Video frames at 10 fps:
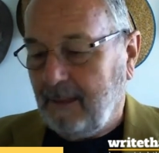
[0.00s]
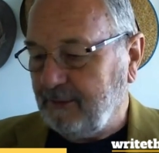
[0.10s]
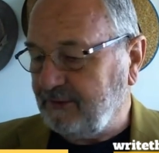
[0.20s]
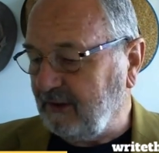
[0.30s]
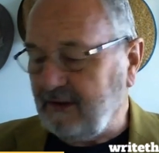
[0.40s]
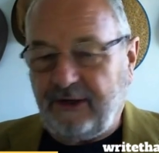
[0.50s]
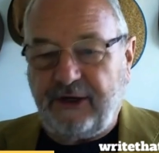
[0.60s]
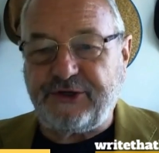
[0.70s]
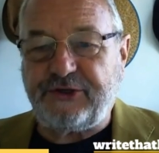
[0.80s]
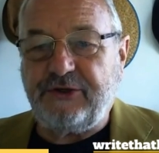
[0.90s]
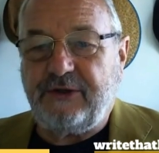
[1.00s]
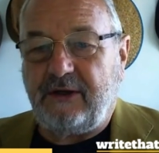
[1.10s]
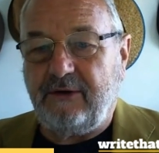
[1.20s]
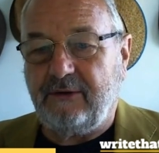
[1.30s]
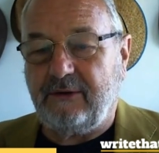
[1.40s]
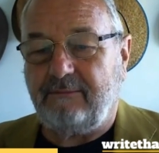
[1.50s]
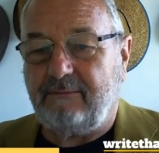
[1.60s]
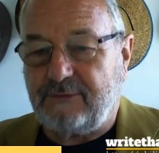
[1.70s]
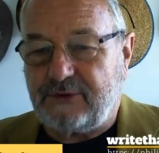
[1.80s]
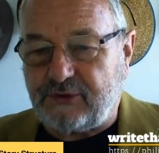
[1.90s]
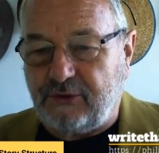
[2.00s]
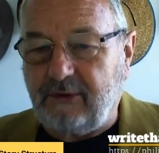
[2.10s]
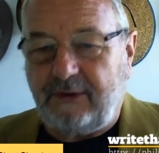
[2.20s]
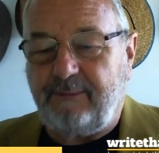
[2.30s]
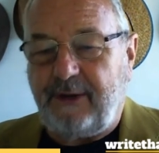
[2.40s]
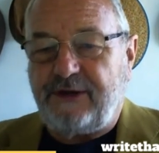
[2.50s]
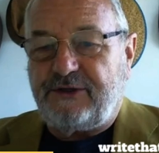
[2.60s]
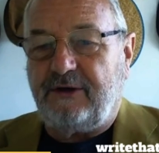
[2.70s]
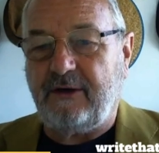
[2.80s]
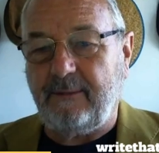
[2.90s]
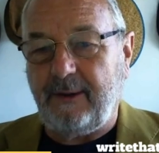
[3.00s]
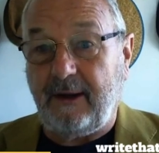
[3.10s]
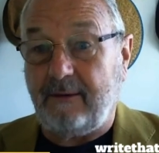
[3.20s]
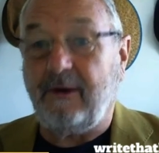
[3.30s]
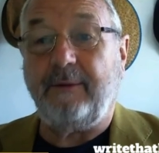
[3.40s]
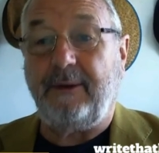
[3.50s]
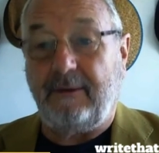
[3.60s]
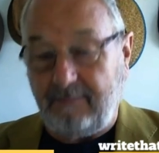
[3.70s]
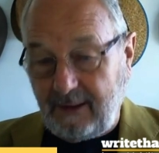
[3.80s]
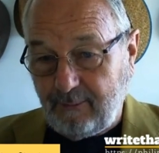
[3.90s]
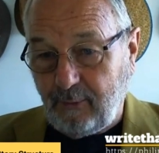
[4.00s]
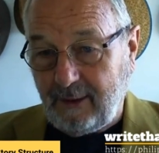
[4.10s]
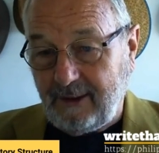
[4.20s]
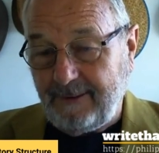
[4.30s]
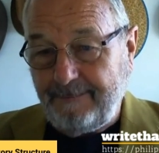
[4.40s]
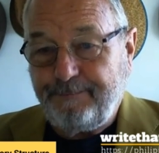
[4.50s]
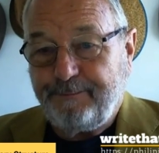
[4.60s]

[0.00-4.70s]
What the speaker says: particular issue that you're strongly passionate about. It might be a memoir.